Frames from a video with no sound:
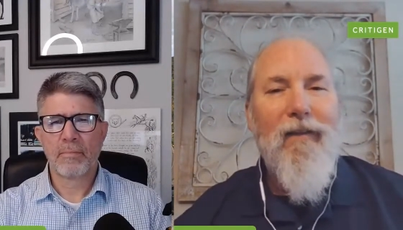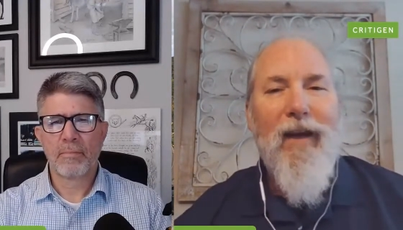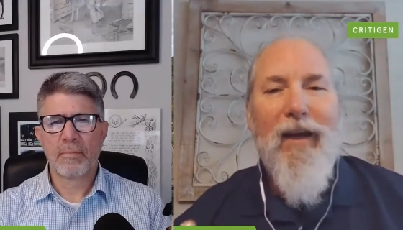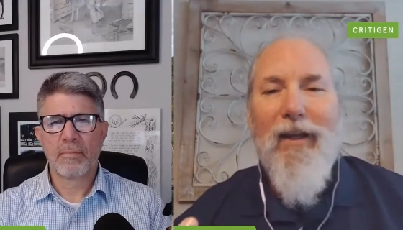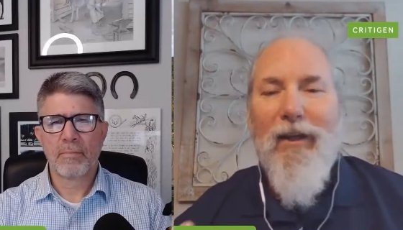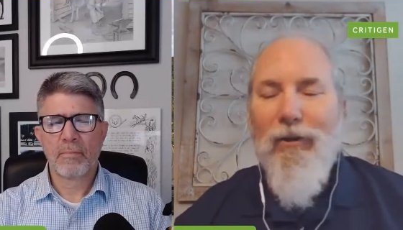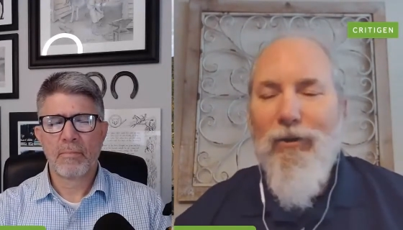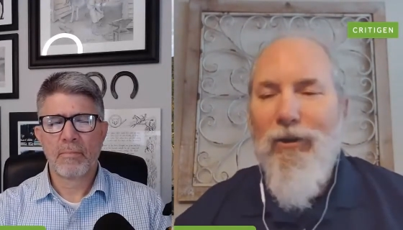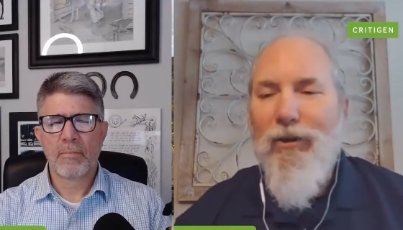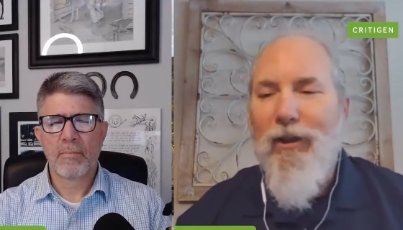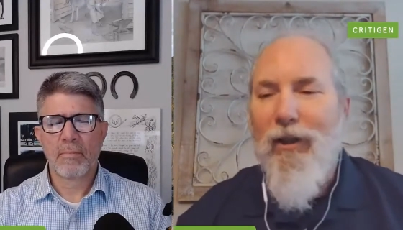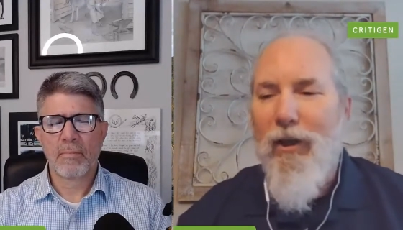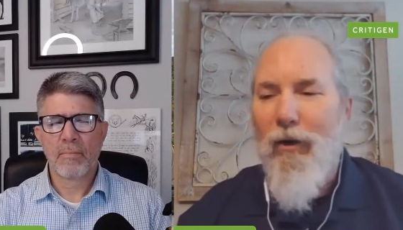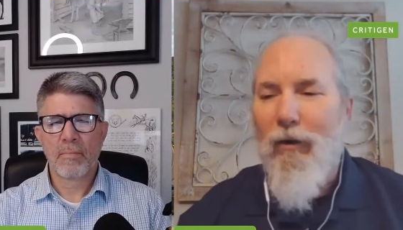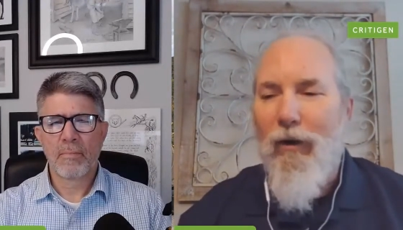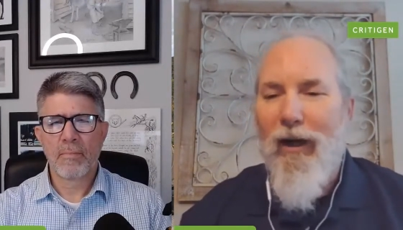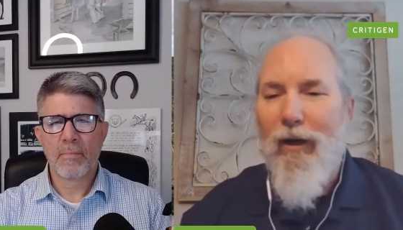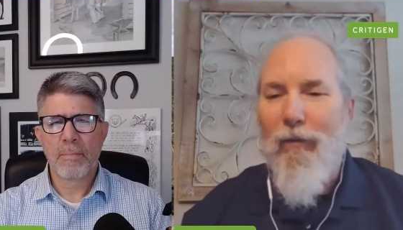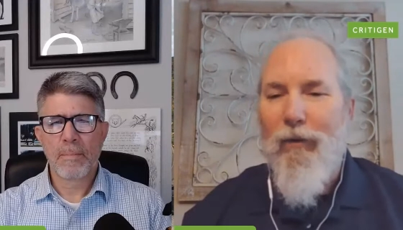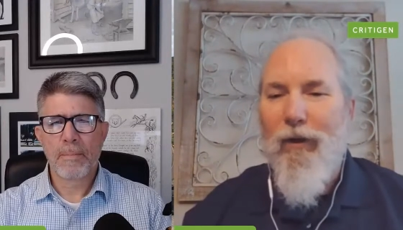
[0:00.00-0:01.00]
Speaker 1: They used to
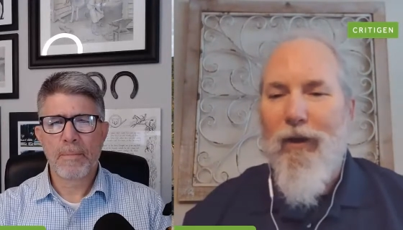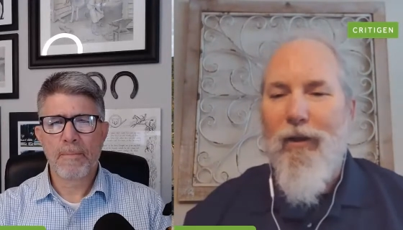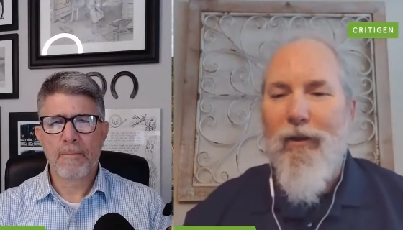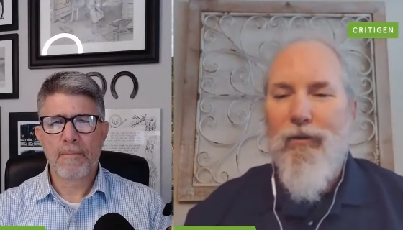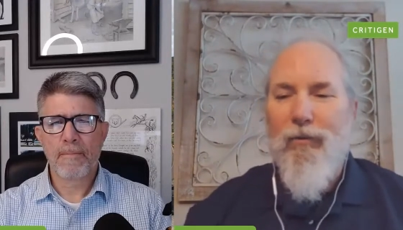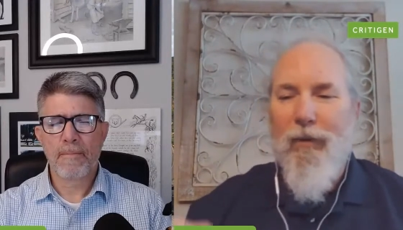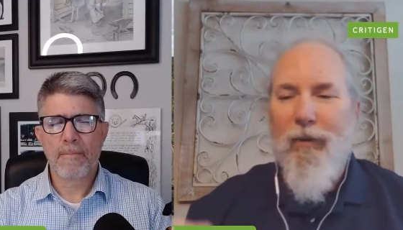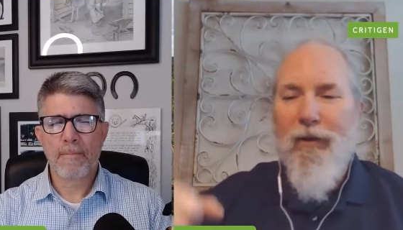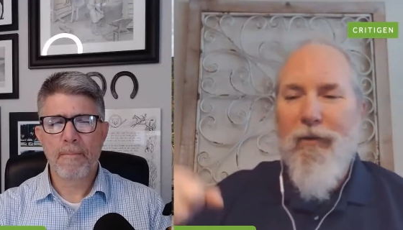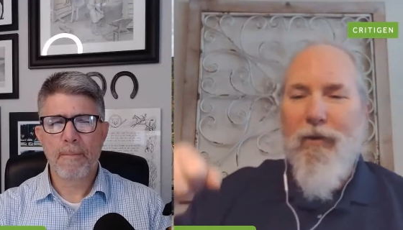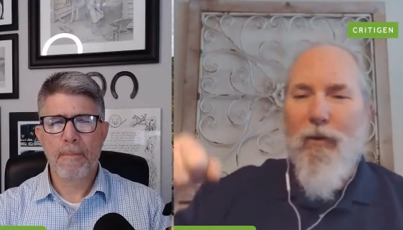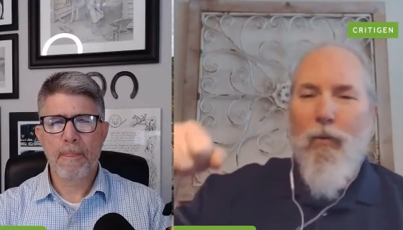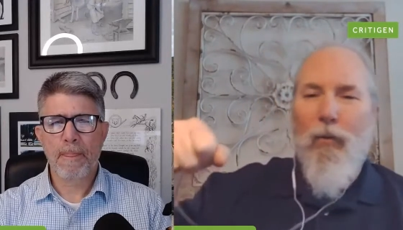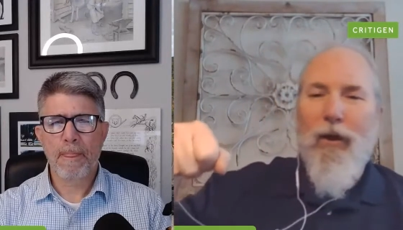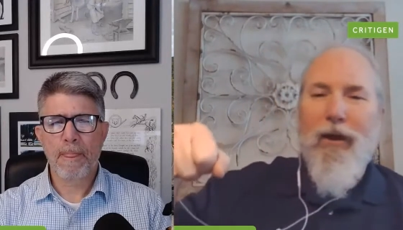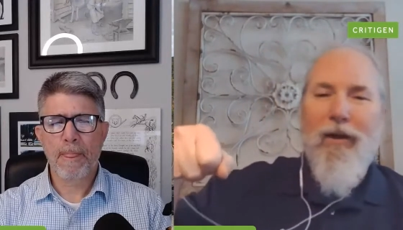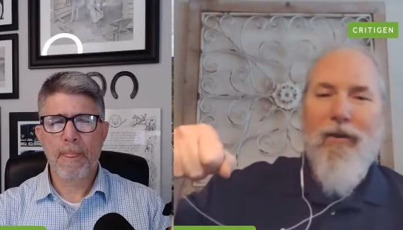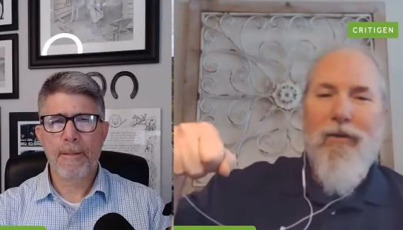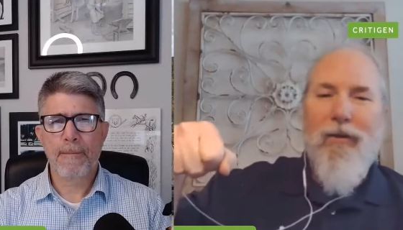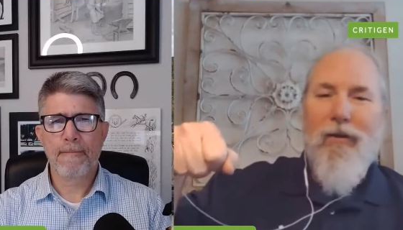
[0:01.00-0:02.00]
go out with those. Remember the
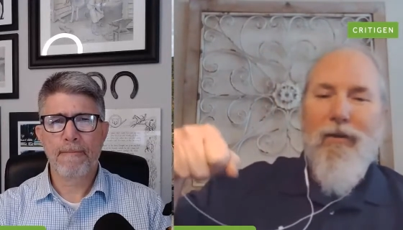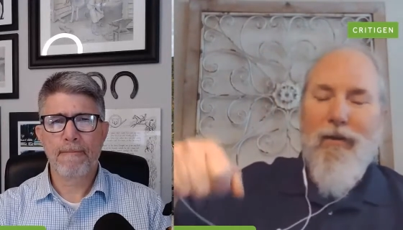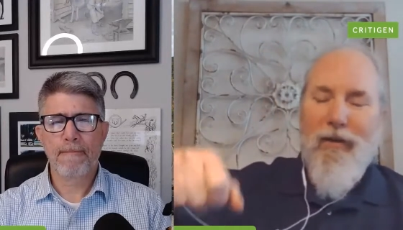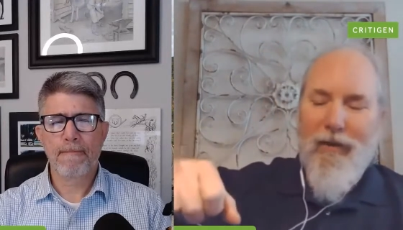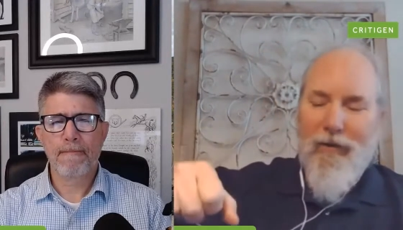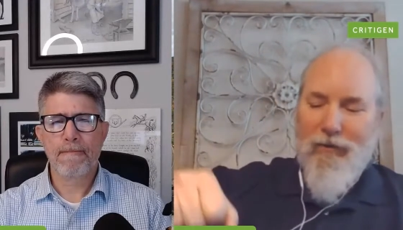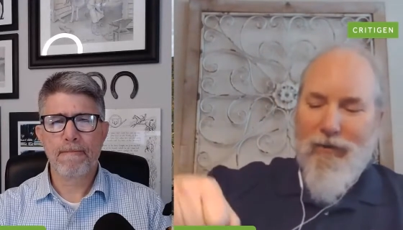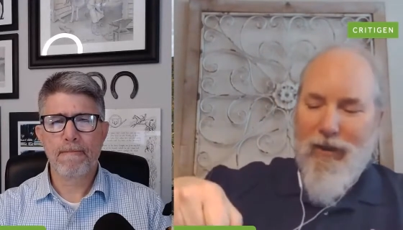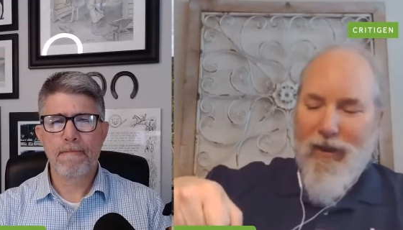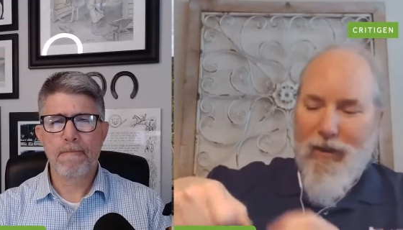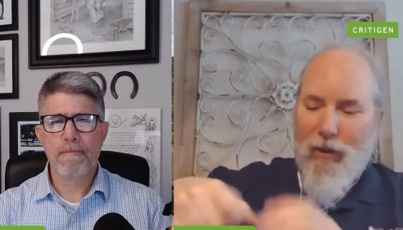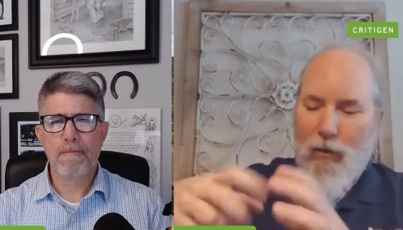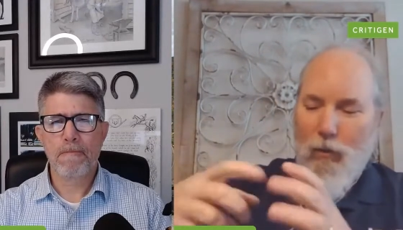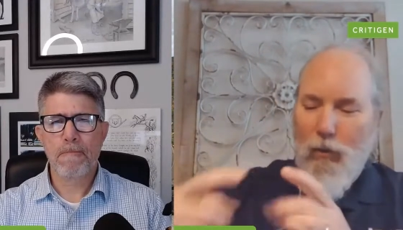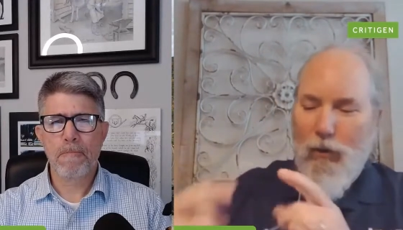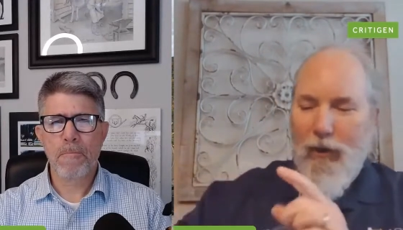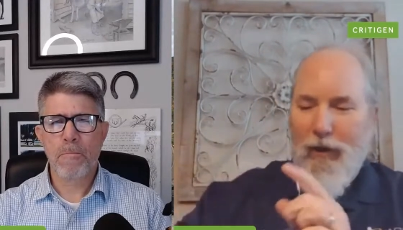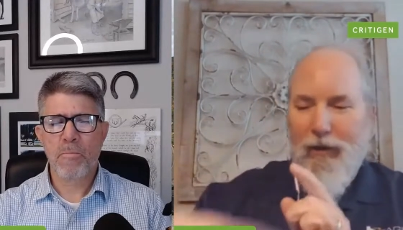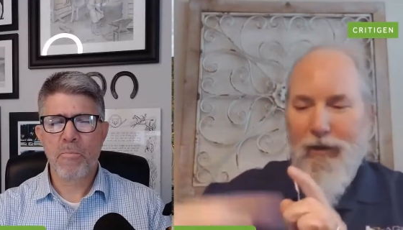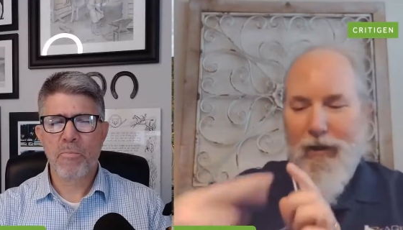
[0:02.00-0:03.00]
wheel? There was like a
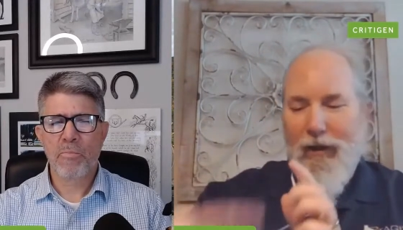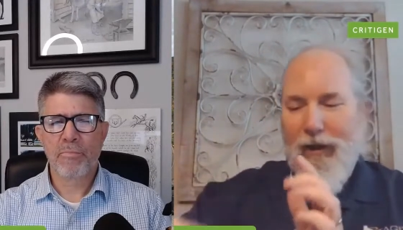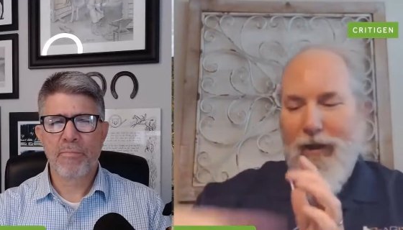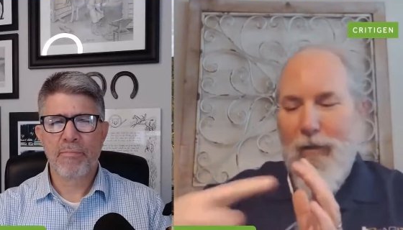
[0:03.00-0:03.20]
wheel,